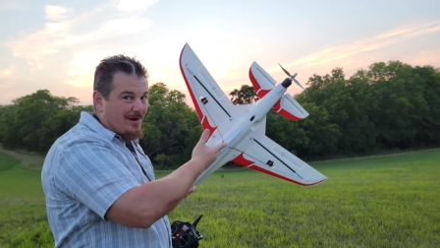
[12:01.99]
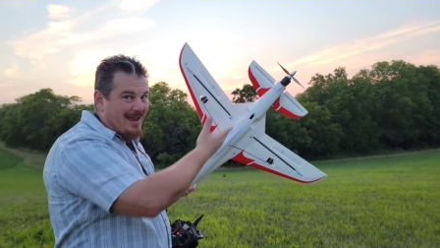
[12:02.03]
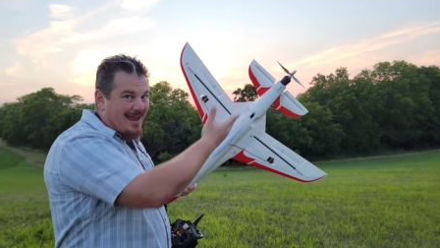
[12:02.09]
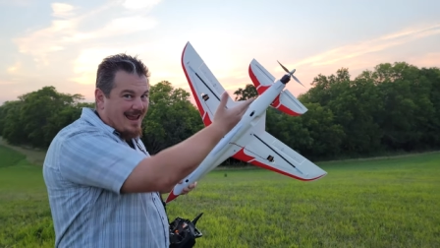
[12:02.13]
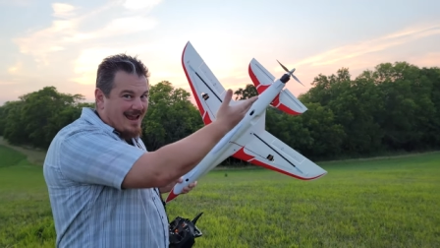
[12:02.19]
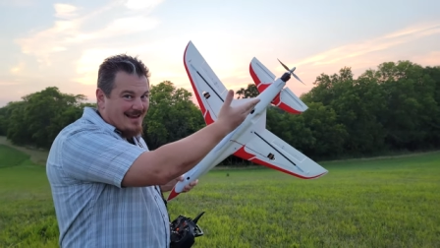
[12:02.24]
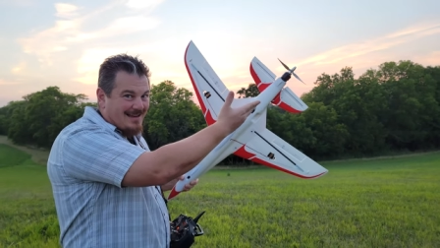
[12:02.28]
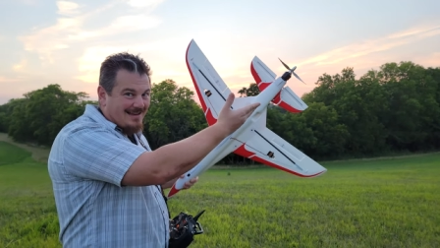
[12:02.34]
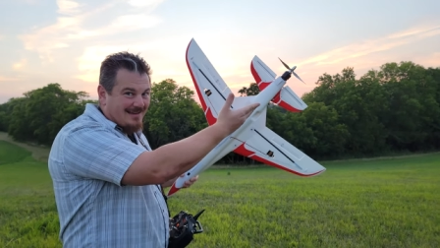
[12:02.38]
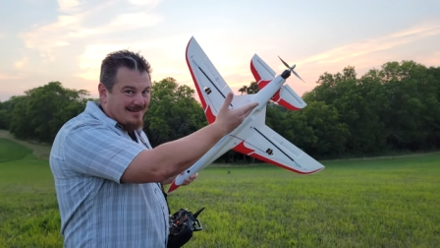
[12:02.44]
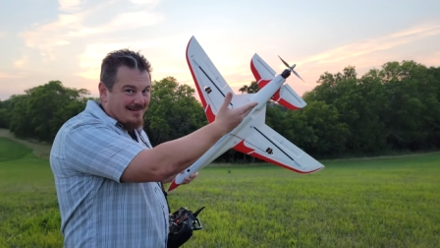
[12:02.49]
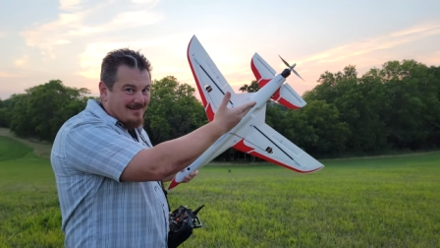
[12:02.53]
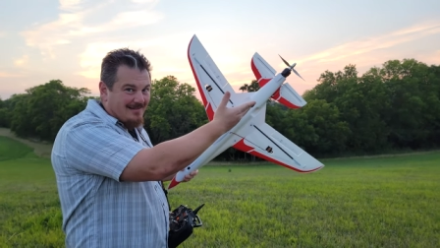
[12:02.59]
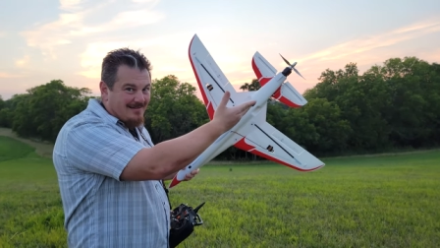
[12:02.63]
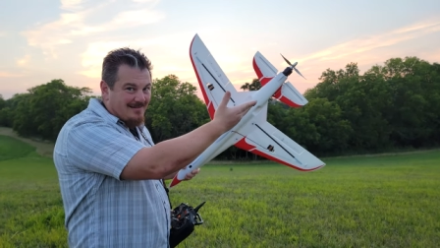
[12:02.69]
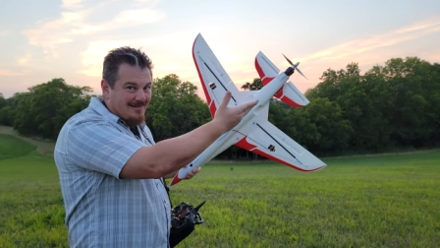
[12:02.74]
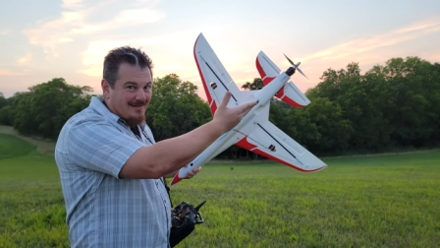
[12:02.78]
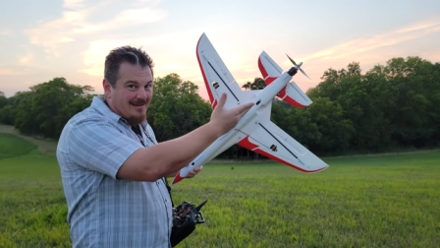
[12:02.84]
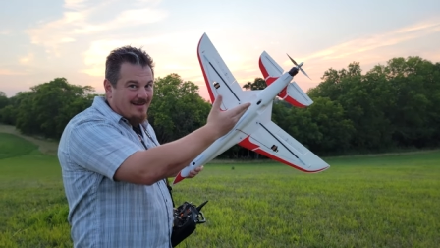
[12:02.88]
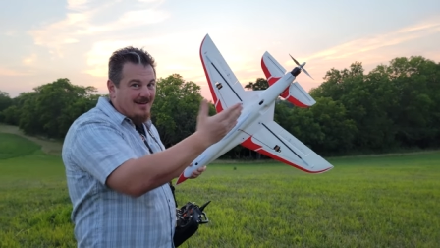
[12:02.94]
hand.
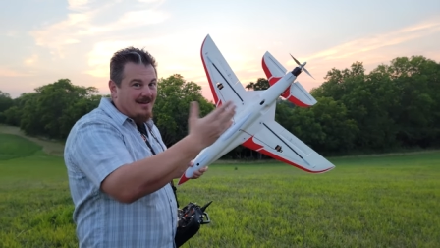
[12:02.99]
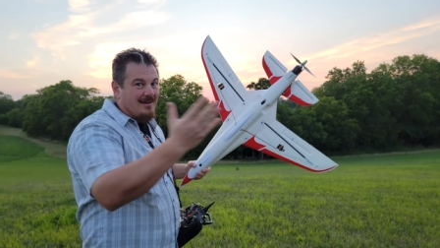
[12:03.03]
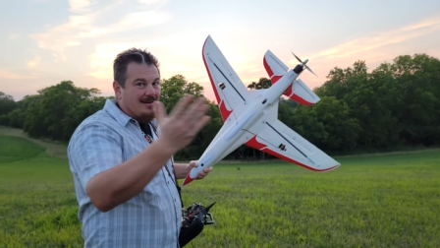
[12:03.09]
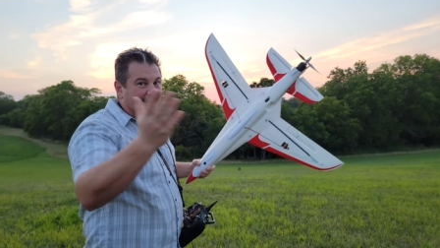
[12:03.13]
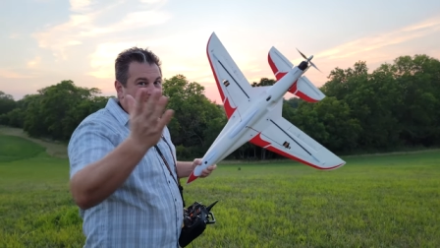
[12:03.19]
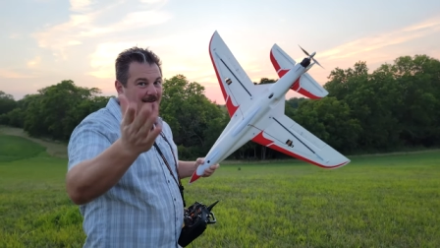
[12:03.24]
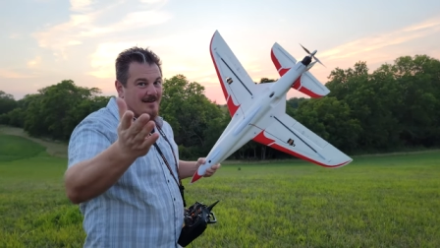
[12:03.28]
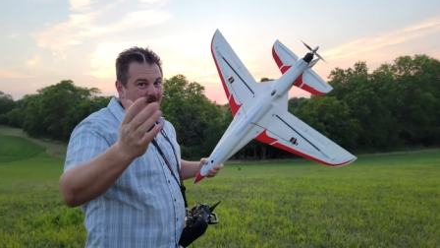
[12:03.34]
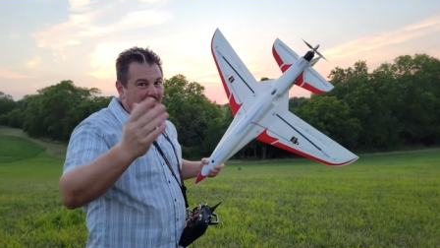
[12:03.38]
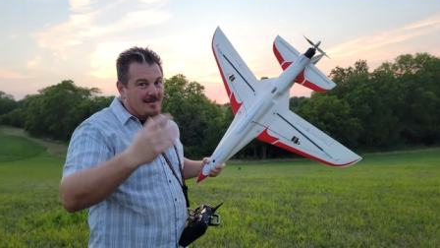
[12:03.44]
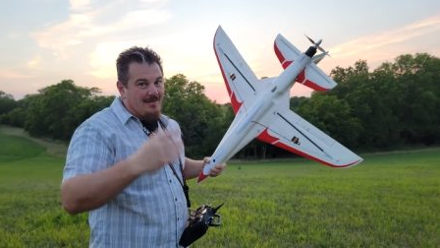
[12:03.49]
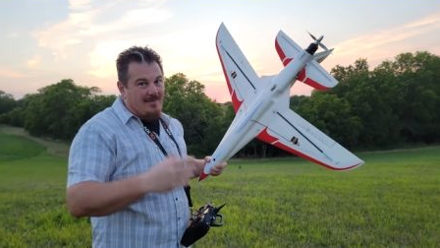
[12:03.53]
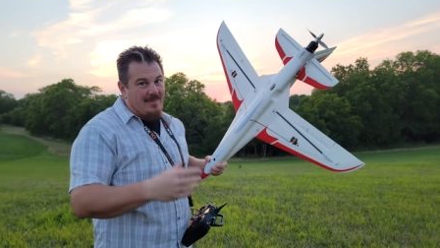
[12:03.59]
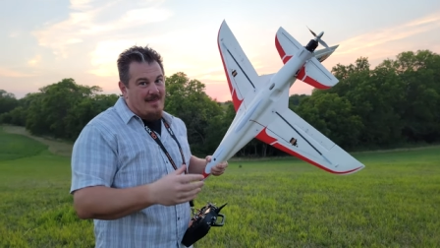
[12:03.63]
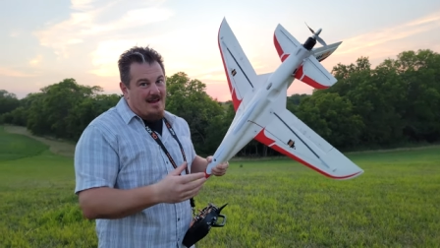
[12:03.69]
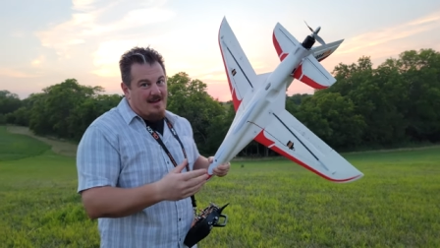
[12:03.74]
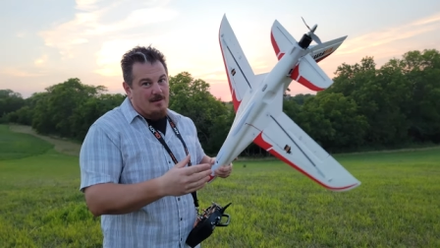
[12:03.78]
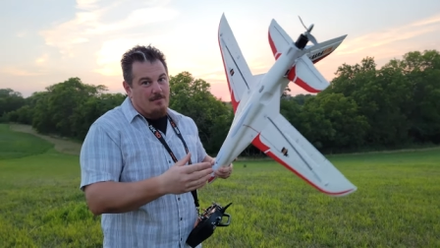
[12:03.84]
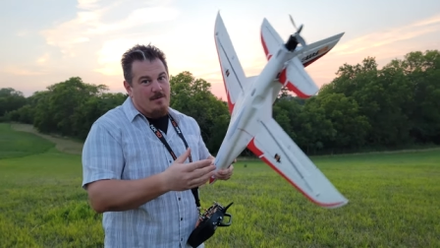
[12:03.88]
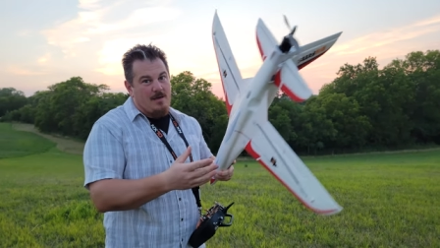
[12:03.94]

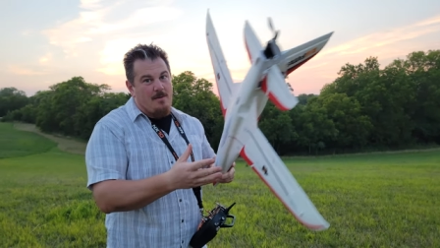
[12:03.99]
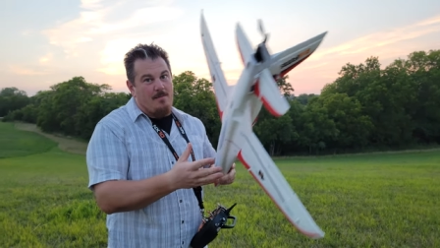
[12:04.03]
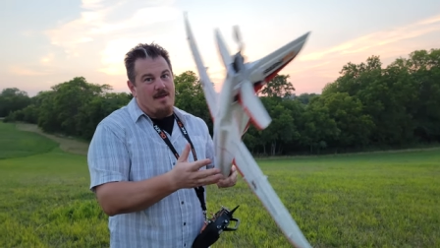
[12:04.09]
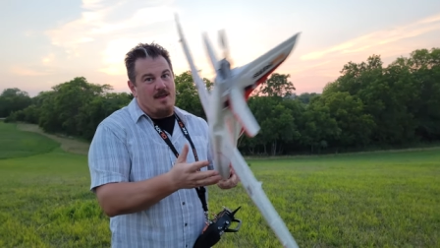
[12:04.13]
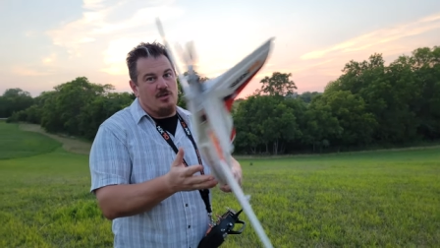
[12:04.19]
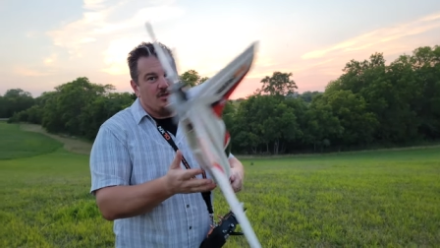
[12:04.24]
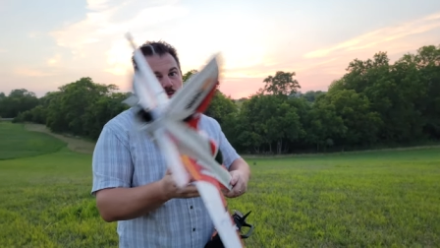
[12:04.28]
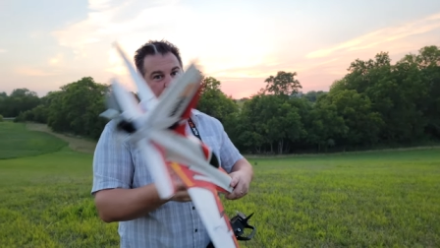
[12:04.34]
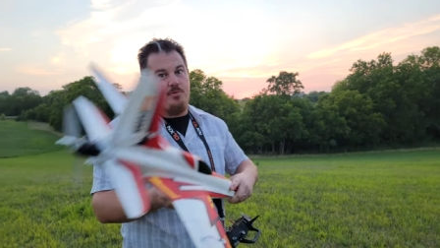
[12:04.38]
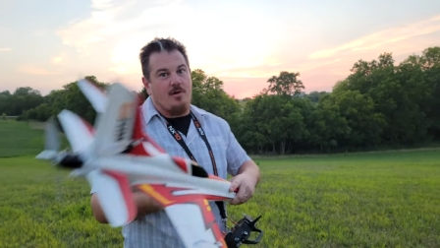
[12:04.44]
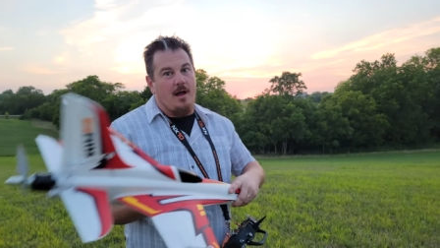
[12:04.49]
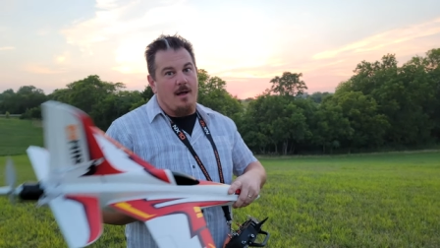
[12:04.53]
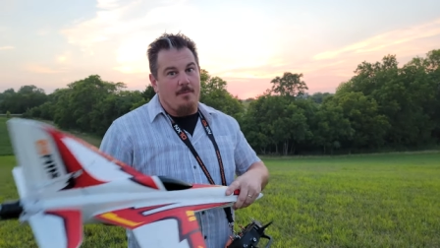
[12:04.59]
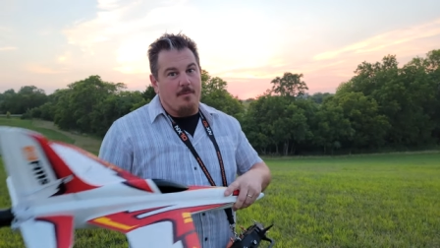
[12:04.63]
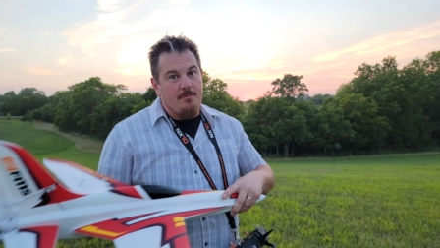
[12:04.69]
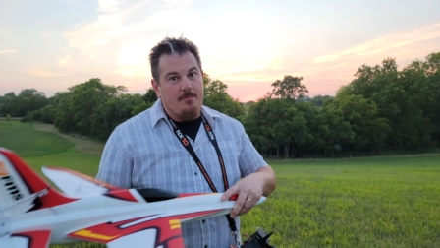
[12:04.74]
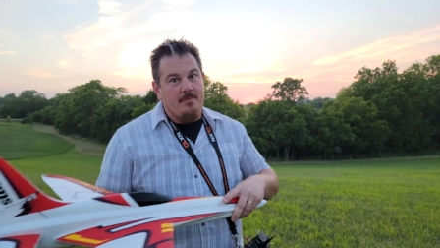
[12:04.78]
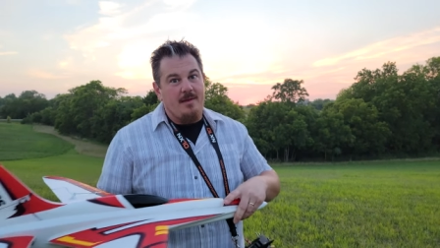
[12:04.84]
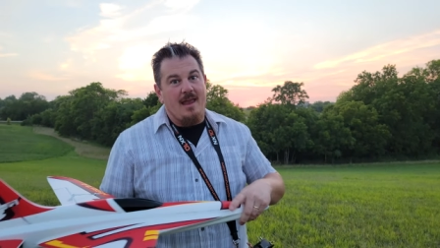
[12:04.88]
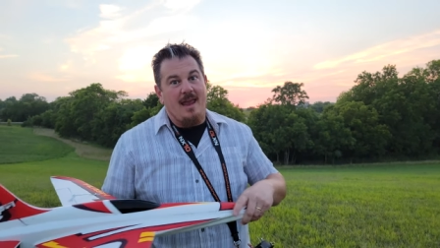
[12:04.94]
That could be a major problem.